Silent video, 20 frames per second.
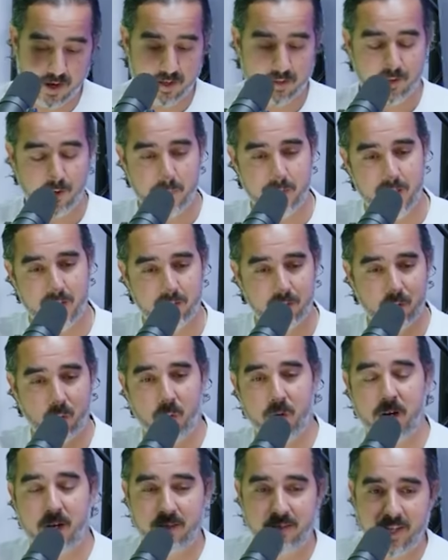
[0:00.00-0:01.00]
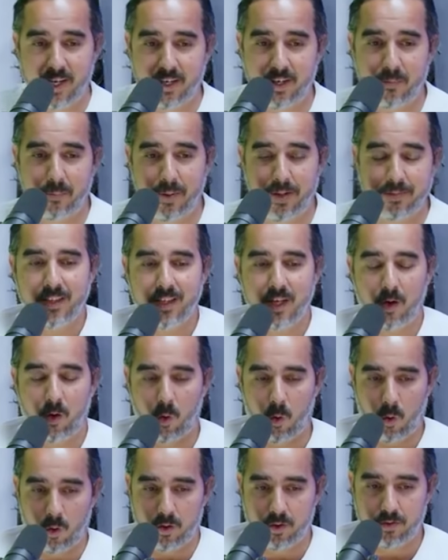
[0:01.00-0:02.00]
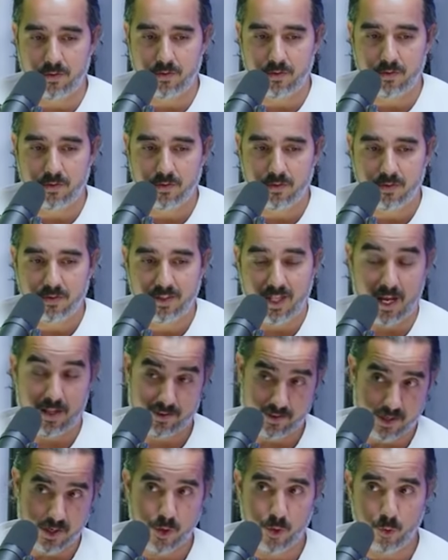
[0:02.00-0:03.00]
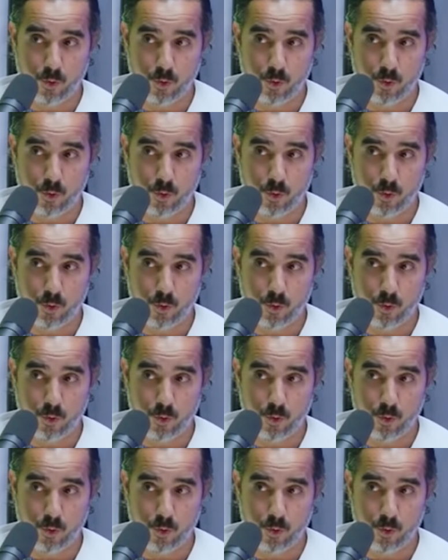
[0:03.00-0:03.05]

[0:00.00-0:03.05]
You're going to tell me that story in a second. But the course that